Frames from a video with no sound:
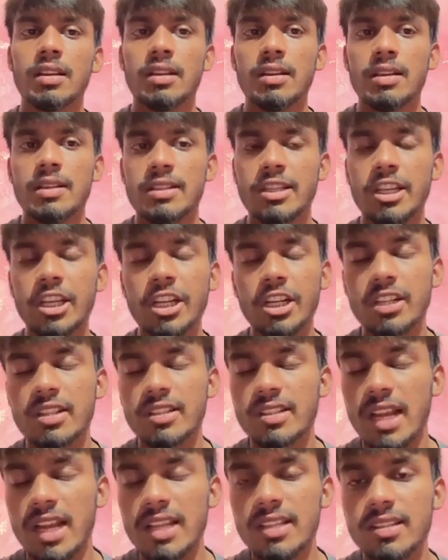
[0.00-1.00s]
She
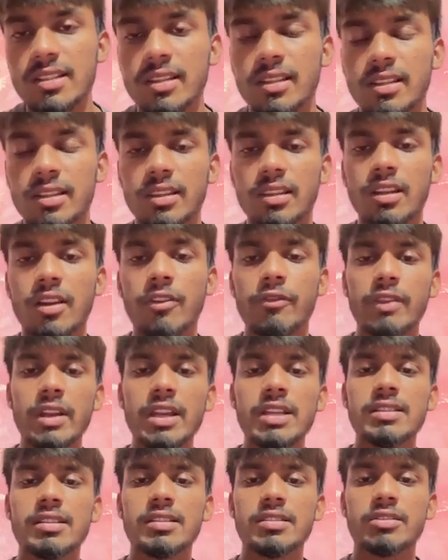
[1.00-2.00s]
criticized the
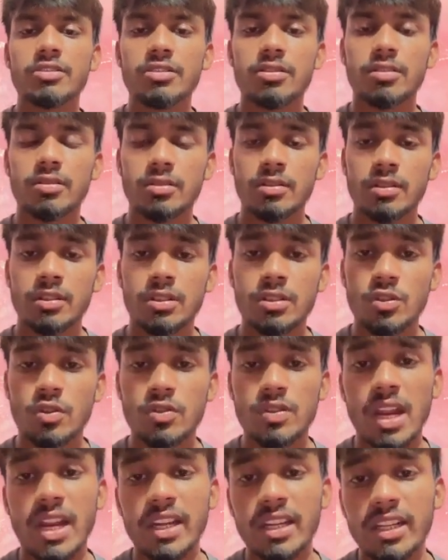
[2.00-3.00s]
ways
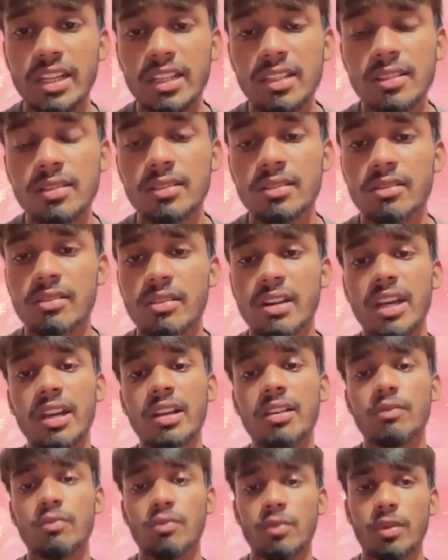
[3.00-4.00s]
society
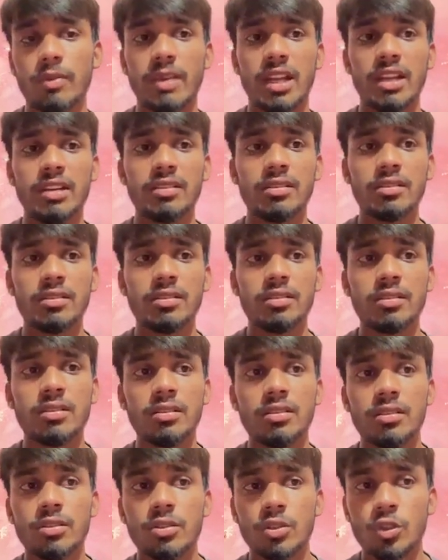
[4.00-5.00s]
trained women
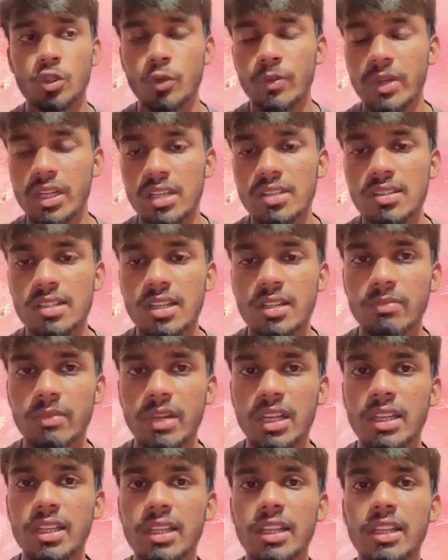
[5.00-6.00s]
to be concerned
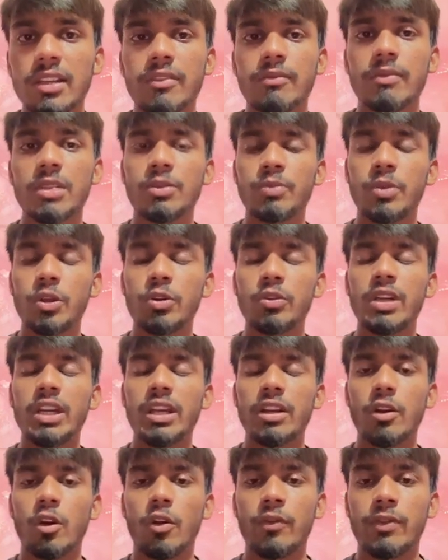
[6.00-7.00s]
mainly with beauty and
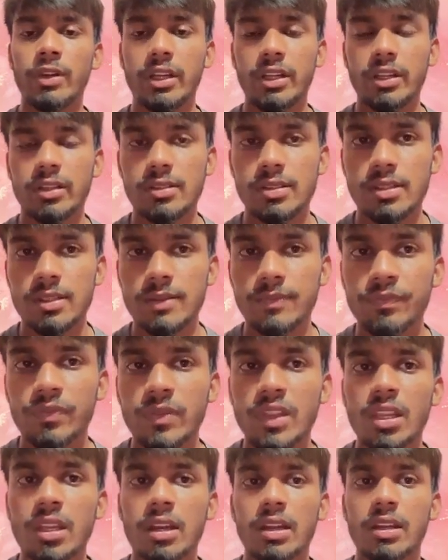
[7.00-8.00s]
obedience,
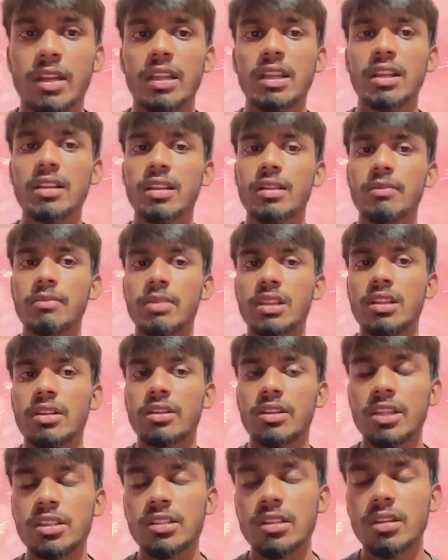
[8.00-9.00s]
rather than with the
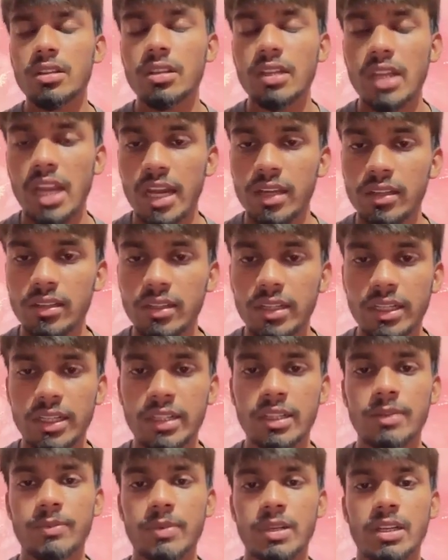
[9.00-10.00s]
reason and
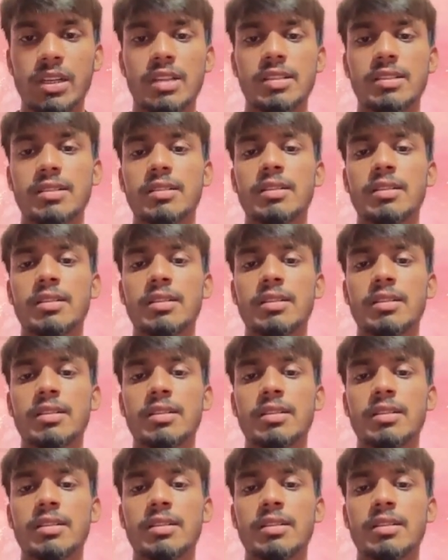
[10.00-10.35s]
independence.